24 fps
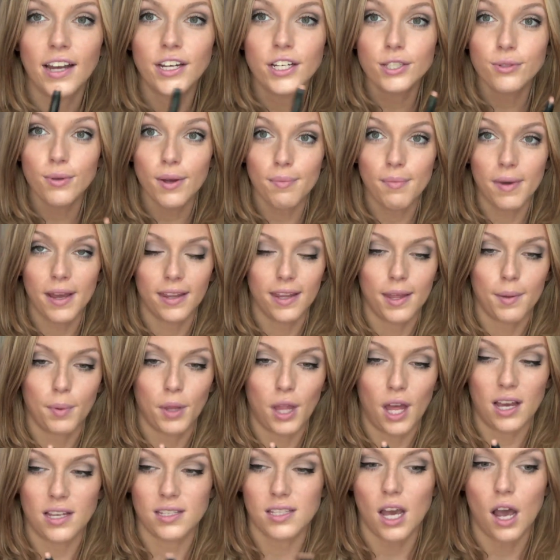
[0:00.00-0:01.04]
I just wiped my
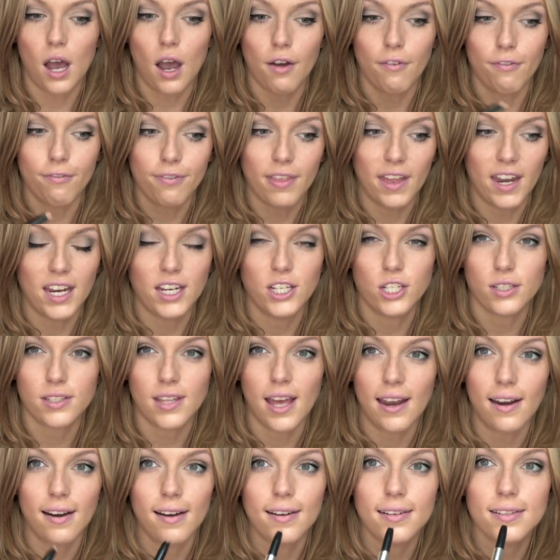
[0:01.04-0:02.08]
lip gloss off that I
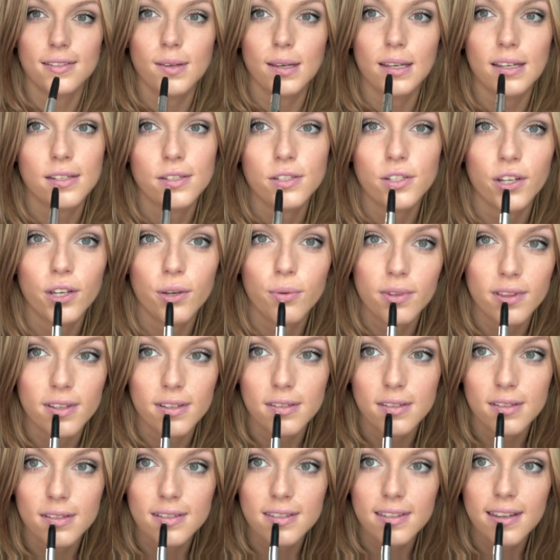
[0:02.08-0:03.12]
just had on so I can show you what
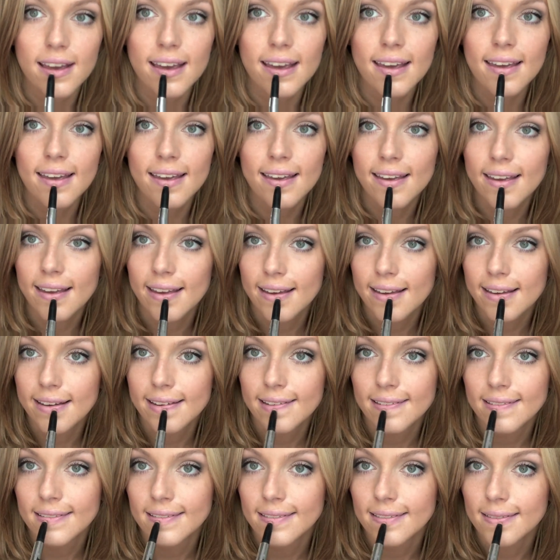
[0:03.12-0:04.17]
this looks like.
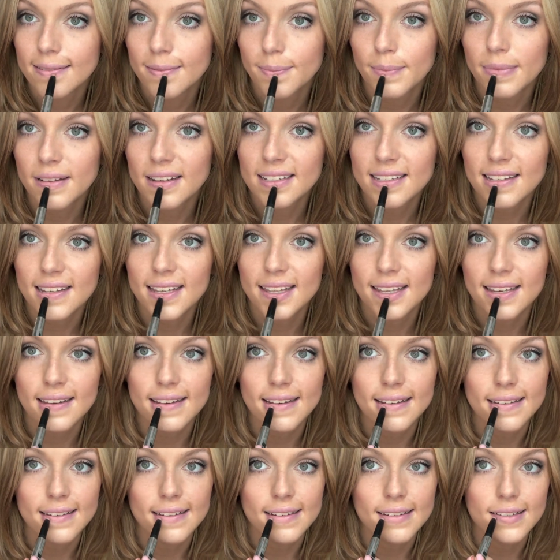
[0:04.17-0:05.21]
Plus I
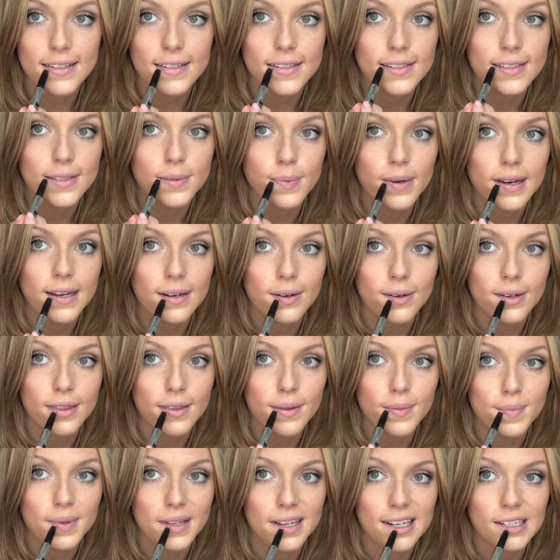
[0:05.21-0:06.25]
think it goes better
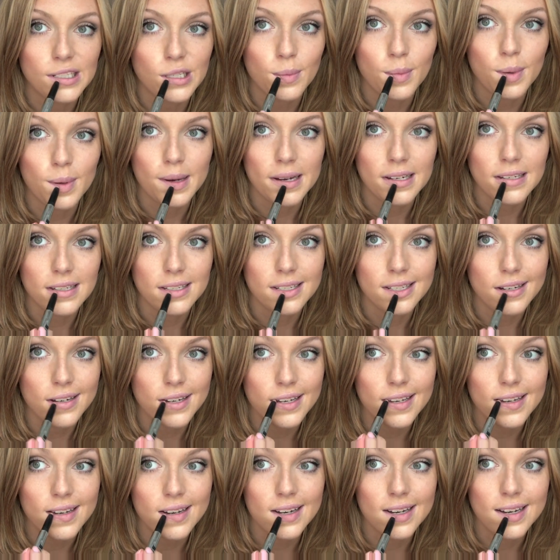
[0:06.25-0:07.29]
with the blush I'm about to show
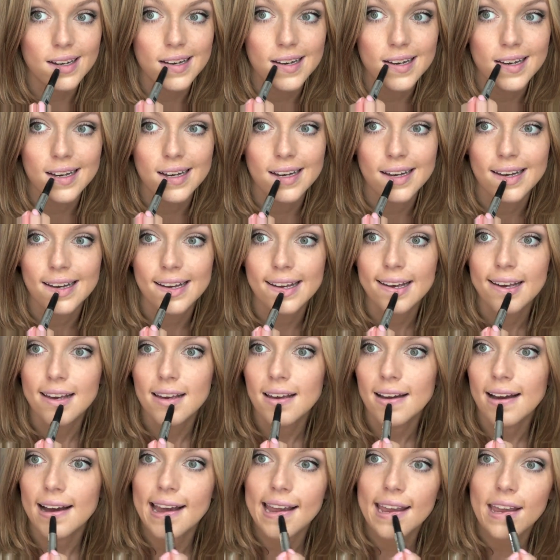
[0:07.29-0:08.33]
you.
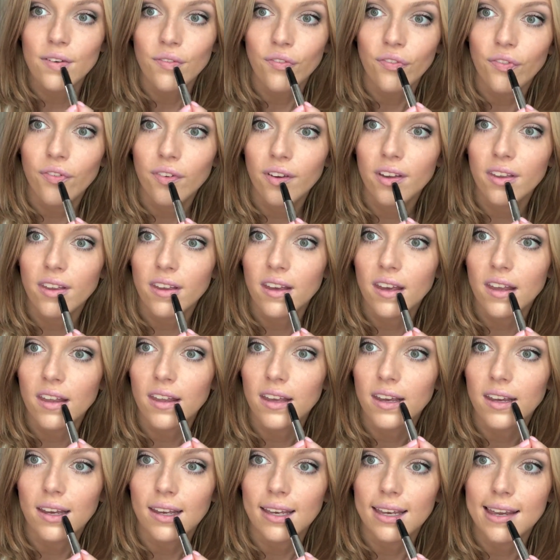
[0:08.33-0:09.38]
I can feel it
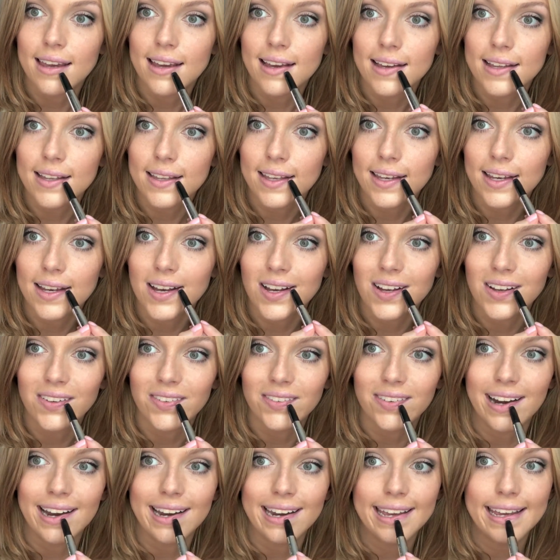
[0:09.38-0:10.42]
like tingling
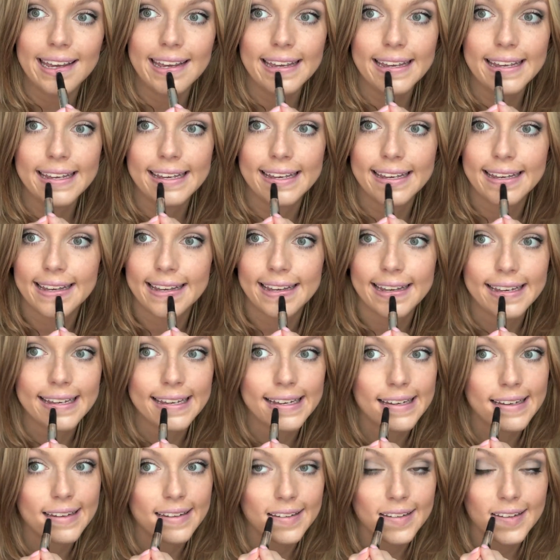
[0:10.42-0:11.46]
already,
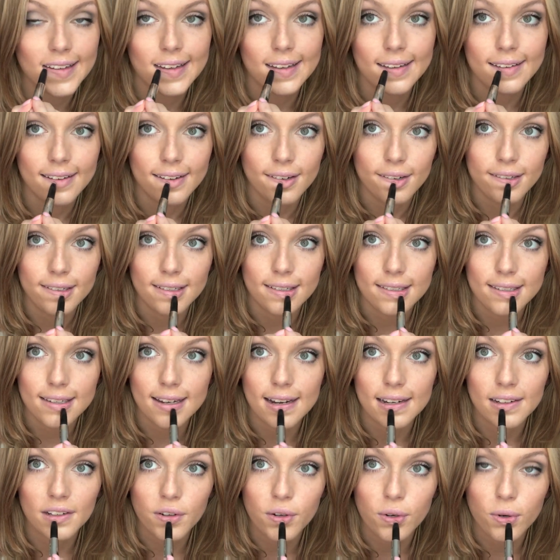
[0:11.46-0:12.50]
which is
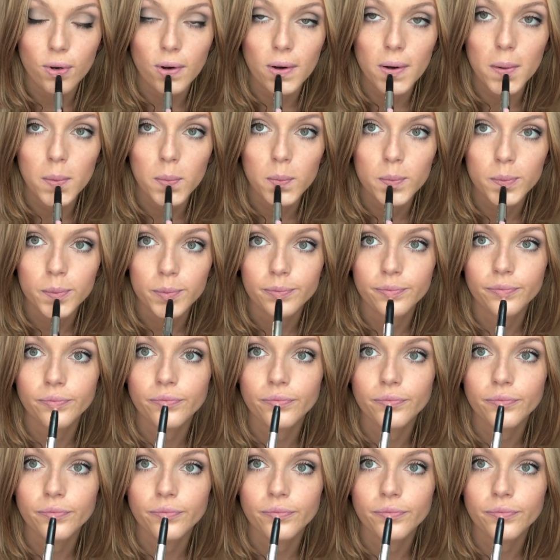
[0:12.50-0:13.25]
kind of cool.